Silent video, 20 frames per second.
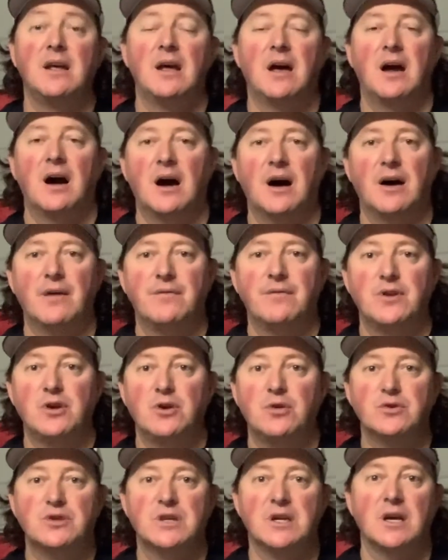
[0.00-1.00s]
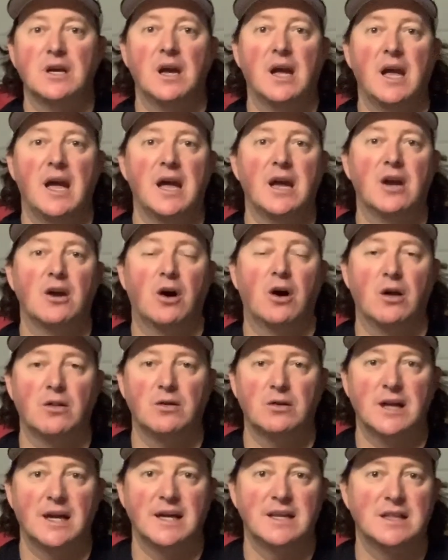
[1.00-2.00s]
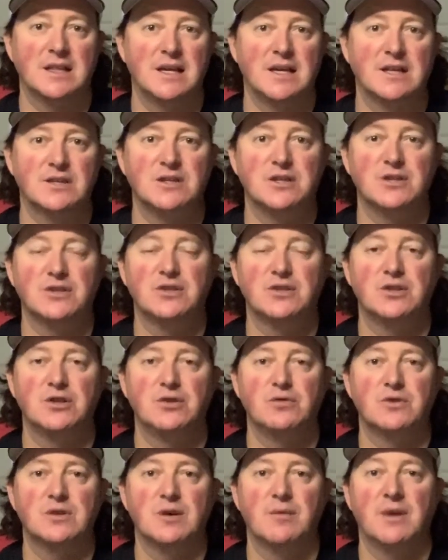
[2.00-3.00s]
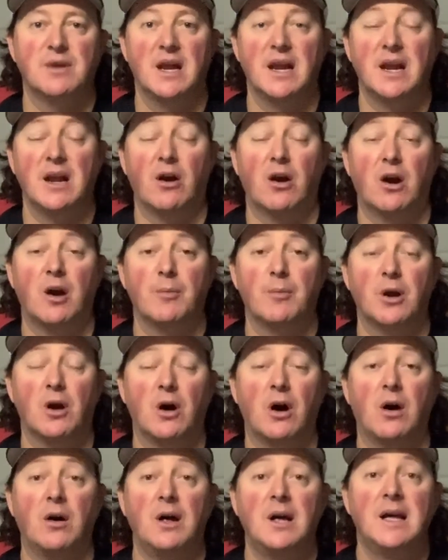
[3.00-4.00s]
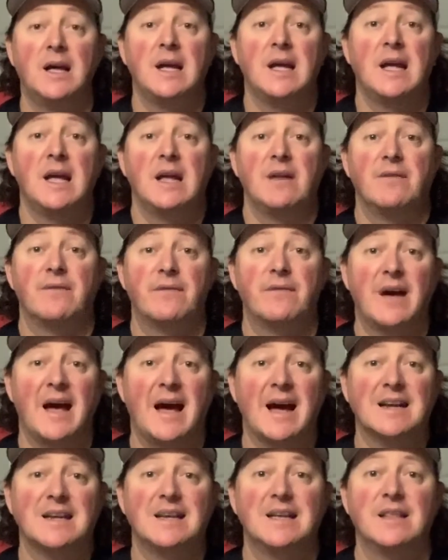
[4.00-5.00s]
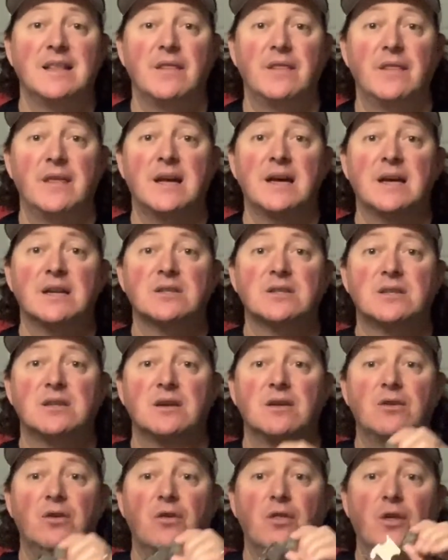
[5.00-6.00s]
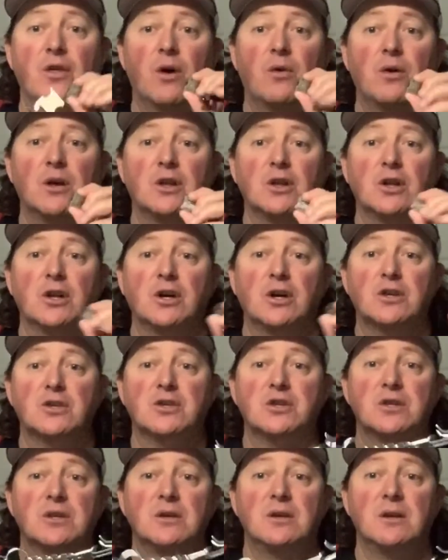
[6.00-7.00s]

of using a collar like this, is to use it in any harm at all. In fact, this, though it looks